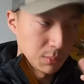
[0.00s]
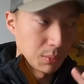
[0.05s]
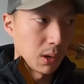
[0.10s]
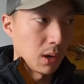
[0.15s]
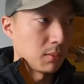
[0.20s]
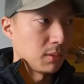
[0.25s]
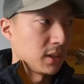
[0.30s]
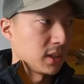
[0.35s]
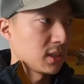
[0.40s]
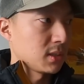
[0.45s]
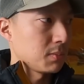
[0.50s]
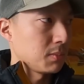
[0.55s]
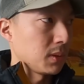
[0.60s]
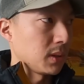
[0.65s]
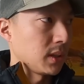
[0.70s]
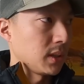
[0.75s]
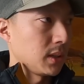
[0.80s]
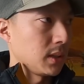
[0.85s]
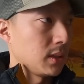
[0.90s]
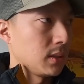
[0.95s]
she probably
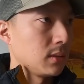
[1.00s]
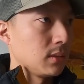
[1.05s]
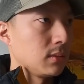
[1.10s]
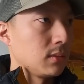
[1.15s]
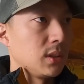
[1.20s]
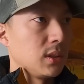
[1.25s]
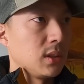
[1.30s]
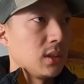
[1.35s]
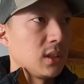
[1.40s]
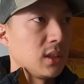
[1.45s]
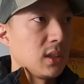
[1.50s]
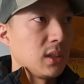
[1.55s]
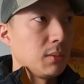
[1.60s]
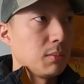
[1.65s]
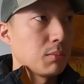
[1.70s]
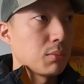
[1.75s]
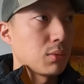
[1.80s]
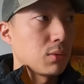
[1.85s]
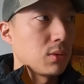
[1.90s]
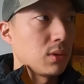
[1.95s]
explained it in the
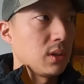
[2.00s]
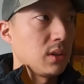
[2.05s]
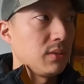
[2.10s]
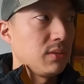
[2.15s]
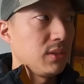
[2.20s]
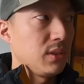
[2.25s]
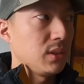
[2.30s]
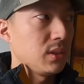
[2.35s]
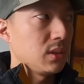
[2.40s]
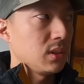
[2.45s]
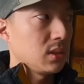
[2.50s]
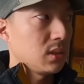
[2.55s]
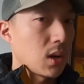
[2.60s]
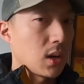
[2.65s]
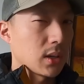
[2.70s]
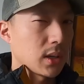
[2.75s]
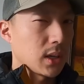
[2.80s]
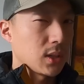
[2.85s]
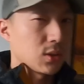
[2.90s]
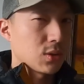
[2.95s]
previous
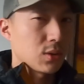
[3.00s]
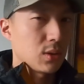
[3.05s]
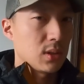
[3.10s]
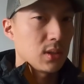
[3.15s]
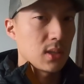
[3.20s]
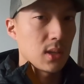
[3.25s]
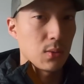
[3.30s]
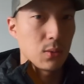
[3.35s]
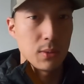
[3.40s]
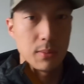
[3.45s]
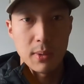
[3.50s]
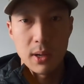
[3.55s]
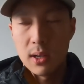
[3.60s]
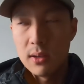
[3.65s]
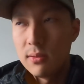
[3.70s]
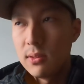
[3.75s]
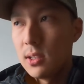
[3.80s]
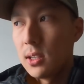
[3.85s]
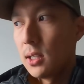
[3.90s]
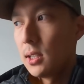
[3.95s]
log entries that we might have